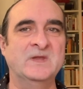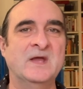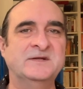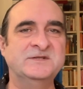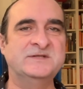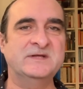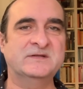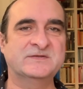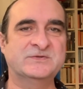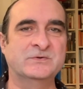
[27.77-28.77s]
And indeed,
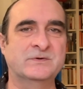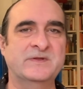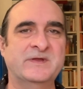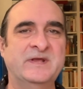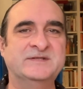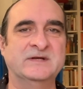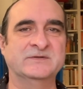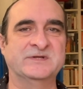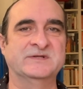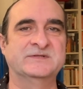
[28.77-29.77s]
the story that he
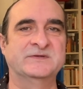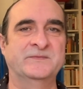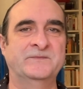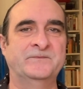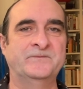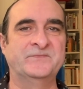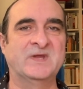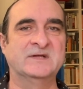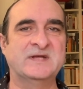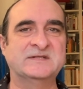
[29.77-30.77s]
tells us
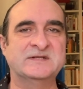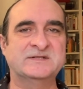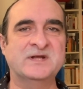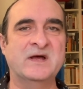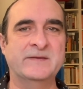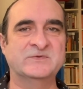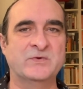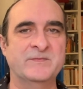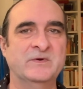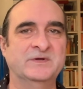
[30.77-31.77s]
takes its time to
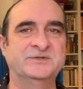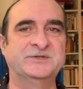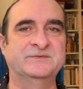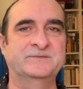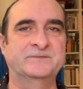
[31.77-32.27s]
emerge.